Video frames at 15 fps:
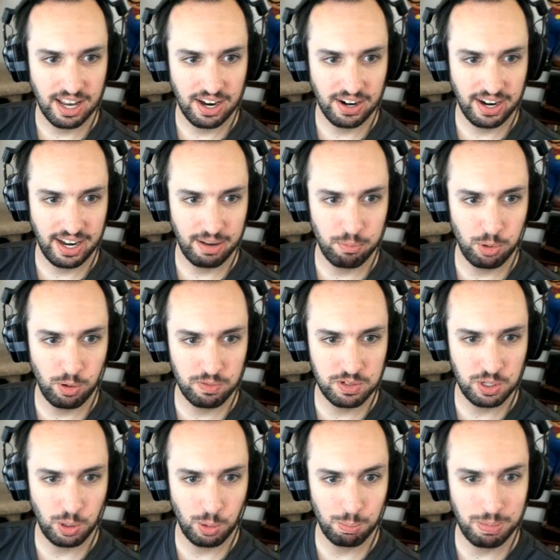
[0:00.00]
All right, move
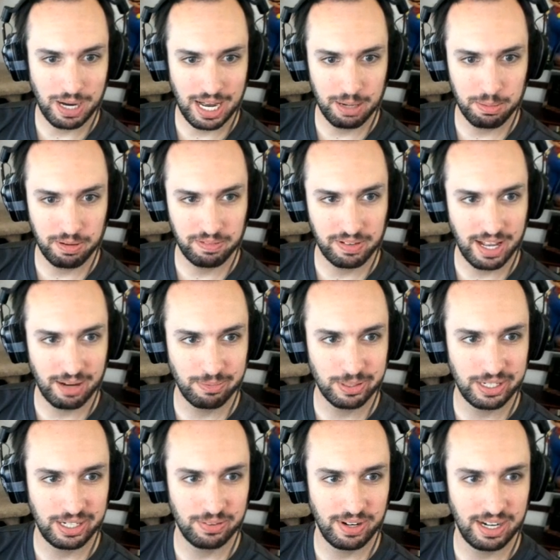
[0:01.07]
to bottom of
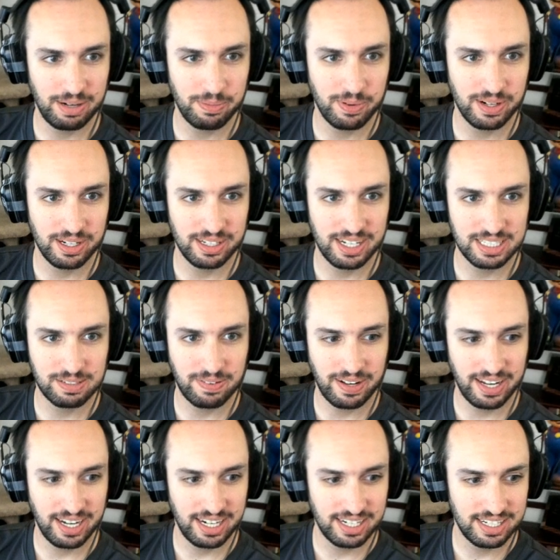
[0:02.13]
library in random order. That's
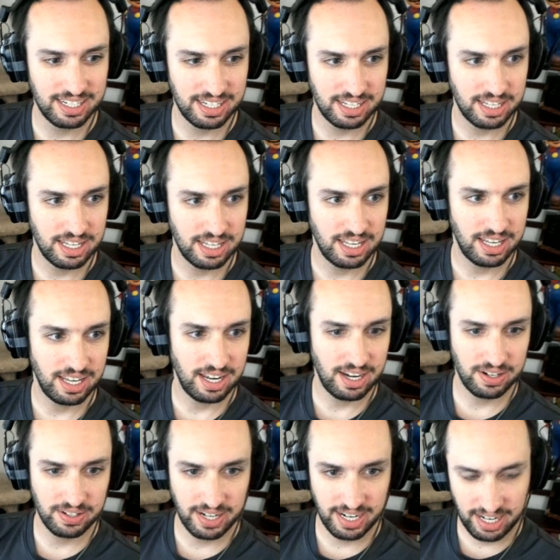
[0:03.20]
fine.
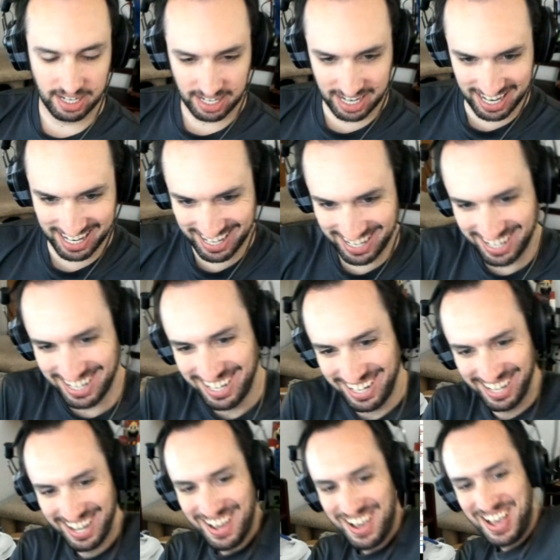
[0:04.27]
All right.
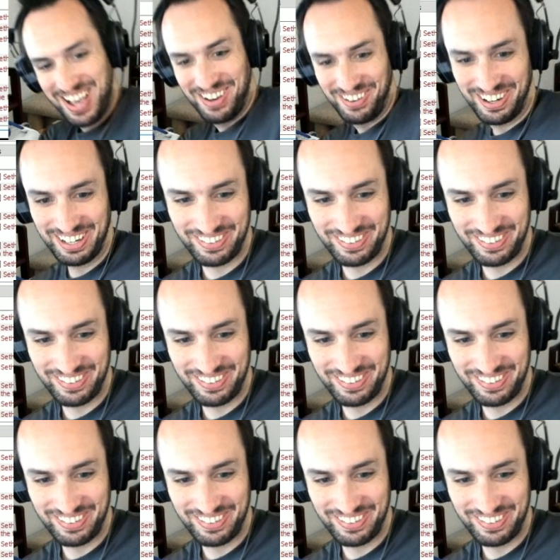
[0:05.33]
What